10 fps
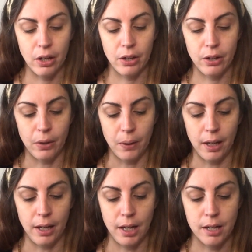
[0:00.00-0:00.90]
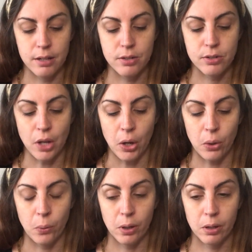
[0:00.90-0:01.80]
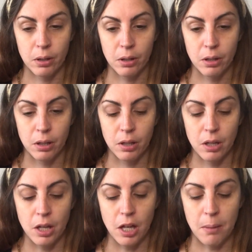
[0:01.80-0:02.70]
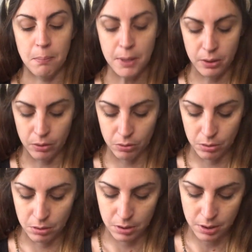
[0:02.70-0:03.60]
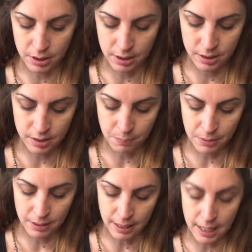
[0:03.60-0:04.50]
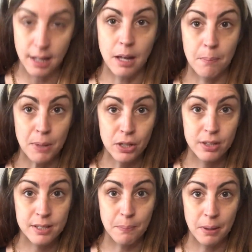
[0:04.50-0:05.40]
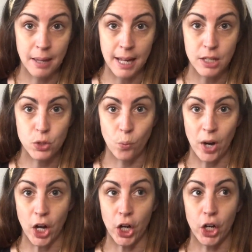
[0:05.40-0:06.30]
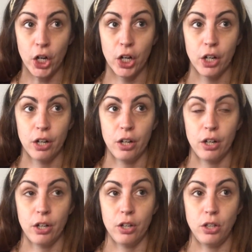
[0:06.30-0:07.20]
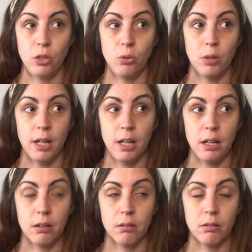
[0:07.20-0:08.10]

Okay, so a mill is a place. A mill is a place where you so